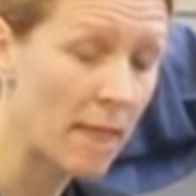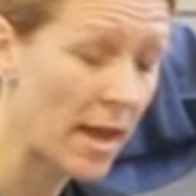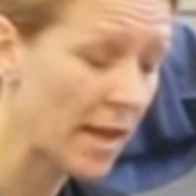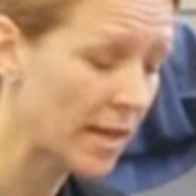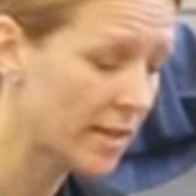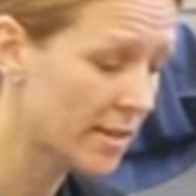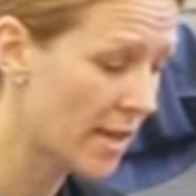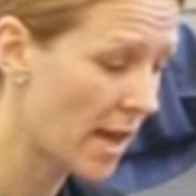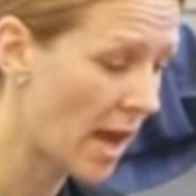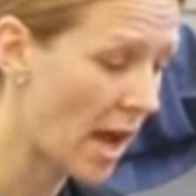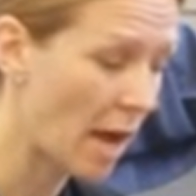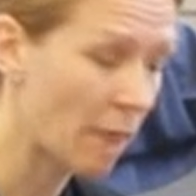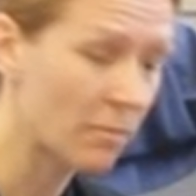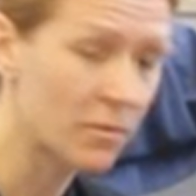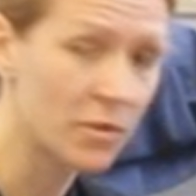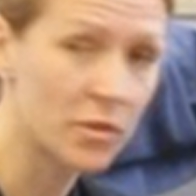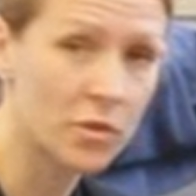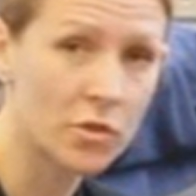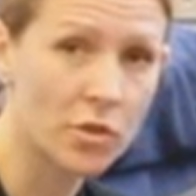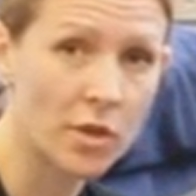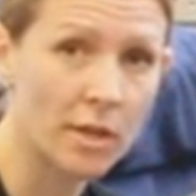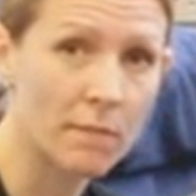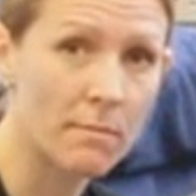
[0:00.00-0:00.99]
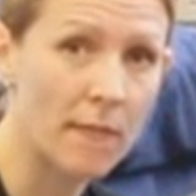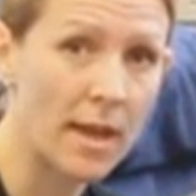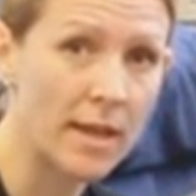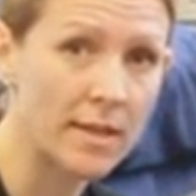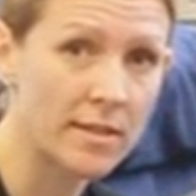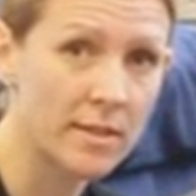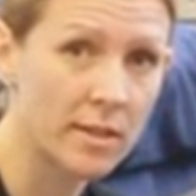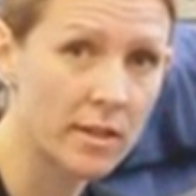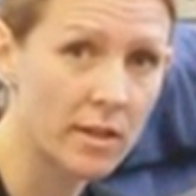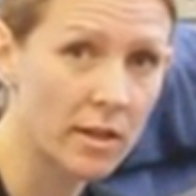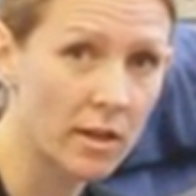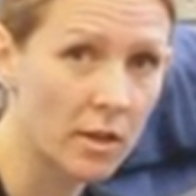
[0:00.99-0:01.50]
makes the hamstring, makes
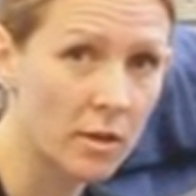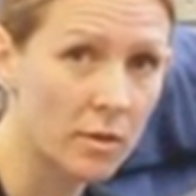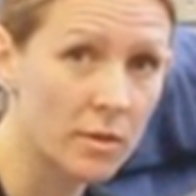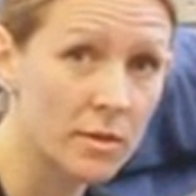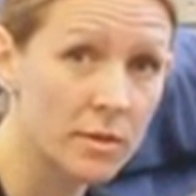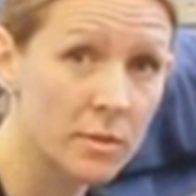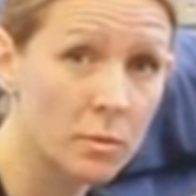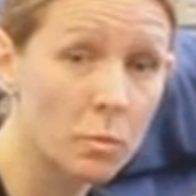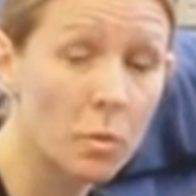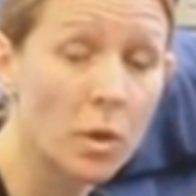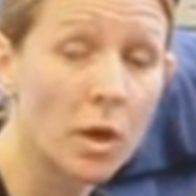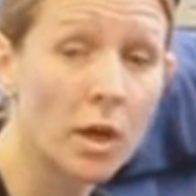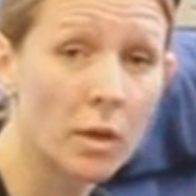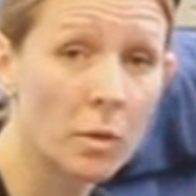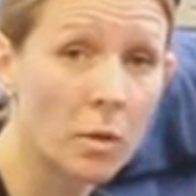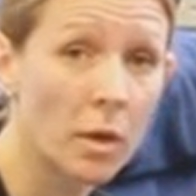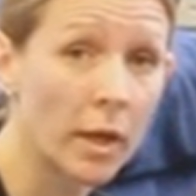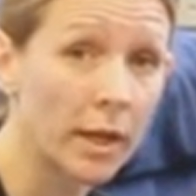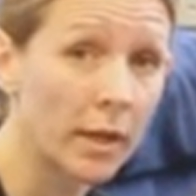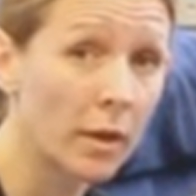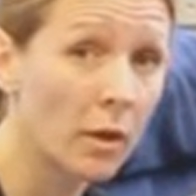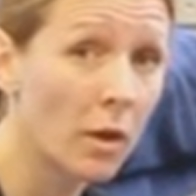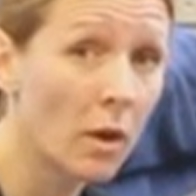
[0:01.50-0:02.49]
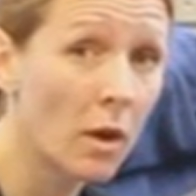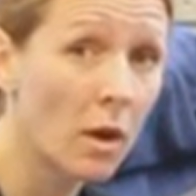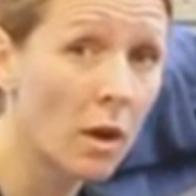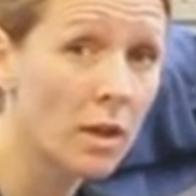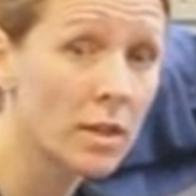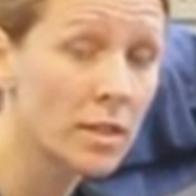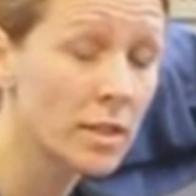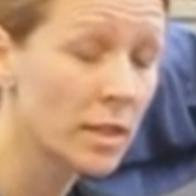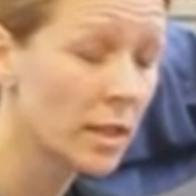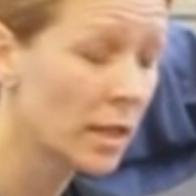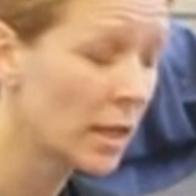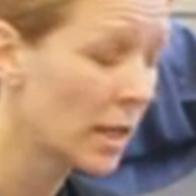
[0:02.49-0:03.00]
the glutes work quite
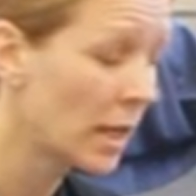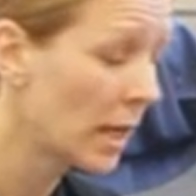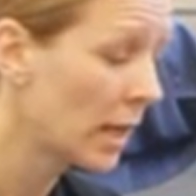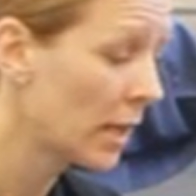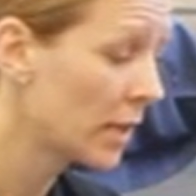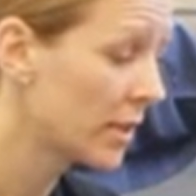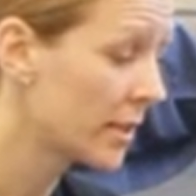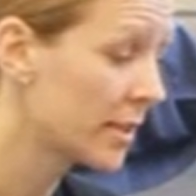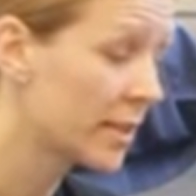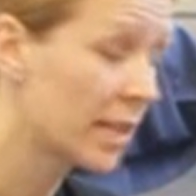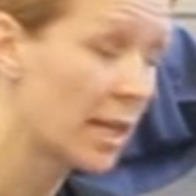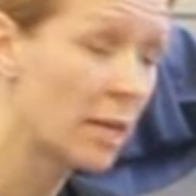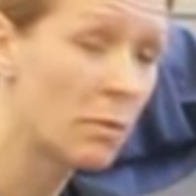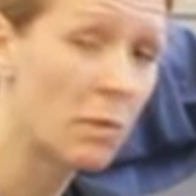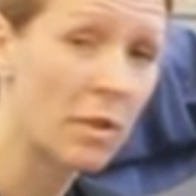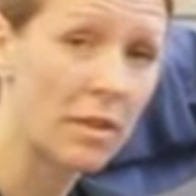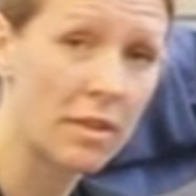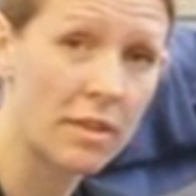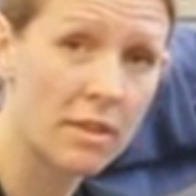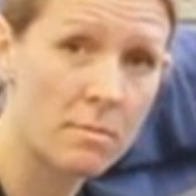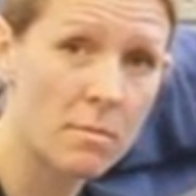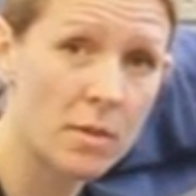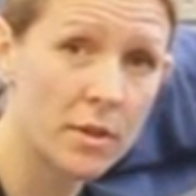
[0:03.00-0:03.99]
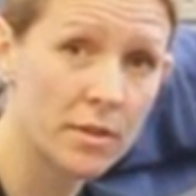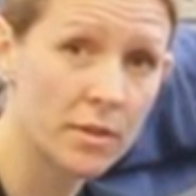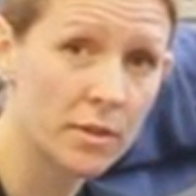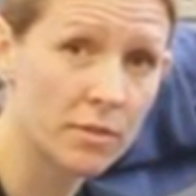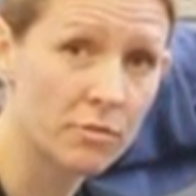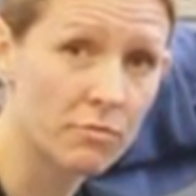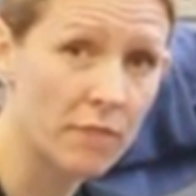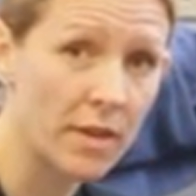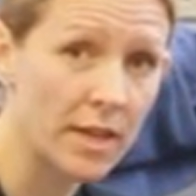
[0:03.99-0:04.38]
hard to see whether the muscle's